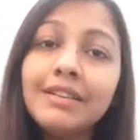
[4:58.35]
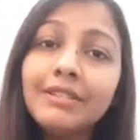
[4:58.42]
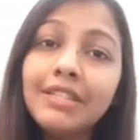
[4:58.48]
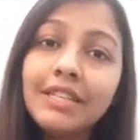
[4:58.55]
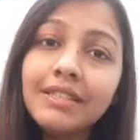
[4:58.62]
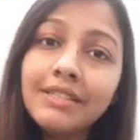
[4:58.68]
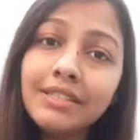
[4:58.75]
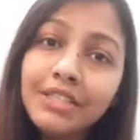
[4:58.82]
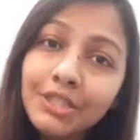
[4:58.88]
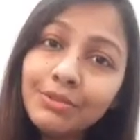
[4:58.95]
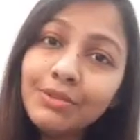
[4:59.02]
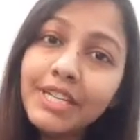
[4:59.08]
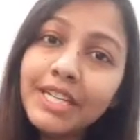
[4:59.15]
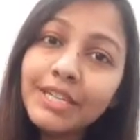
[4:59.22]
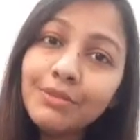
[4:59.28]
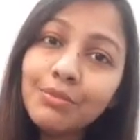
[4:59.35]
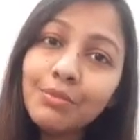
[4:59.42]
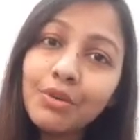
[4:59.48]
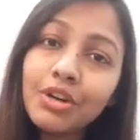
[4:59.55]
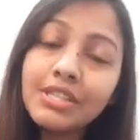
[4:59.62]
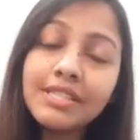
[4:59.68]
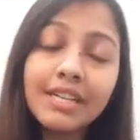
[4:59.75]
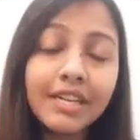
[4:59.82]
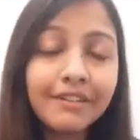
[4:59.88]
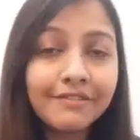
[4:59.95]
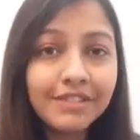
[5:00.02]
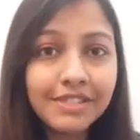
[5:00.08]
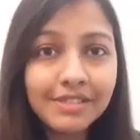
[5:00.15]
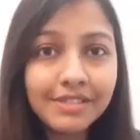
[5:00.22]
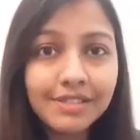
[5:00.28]
The due date was
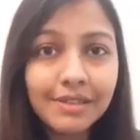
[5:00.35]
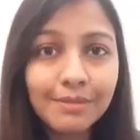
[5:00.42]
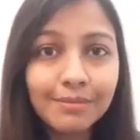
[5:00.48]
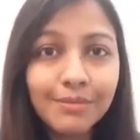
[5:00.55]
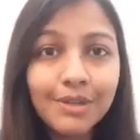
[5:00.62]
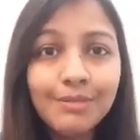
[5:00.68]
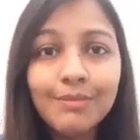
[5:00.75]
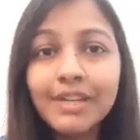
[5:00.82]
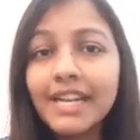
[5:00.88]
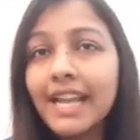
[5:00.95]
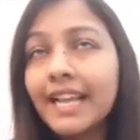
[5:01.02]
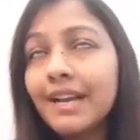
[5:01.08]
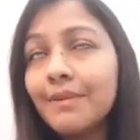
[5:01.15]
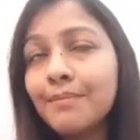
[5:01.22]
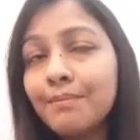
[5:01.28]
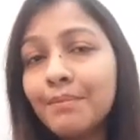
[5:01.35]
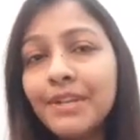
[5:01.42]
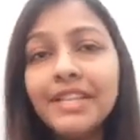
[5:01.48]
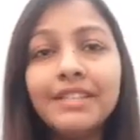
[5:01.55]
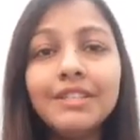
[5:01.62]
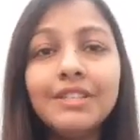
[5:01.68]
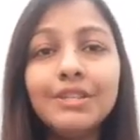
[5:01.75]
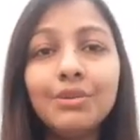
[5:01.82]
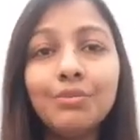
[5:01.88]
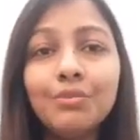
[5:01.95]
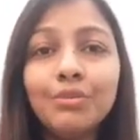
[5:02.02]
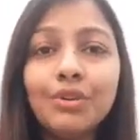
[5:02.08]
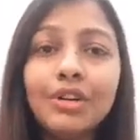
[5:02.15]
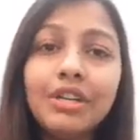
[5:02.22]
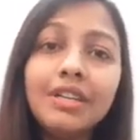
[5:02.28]
31st December, but I completed the
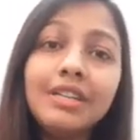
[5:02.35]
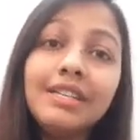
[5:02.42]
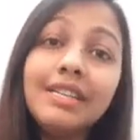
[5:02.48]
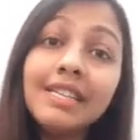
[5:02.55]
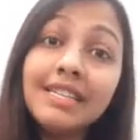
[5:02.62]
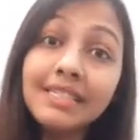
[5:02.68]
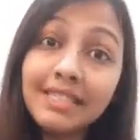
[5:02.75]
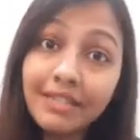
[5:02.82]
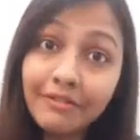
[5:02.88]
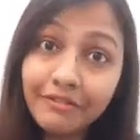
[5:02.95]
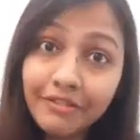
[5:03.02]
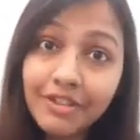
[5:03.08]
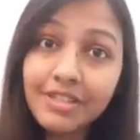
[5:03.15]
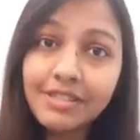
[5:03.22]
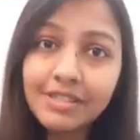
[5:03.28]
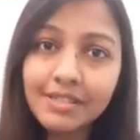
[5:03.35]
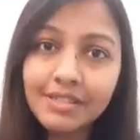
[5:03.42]
work till 1st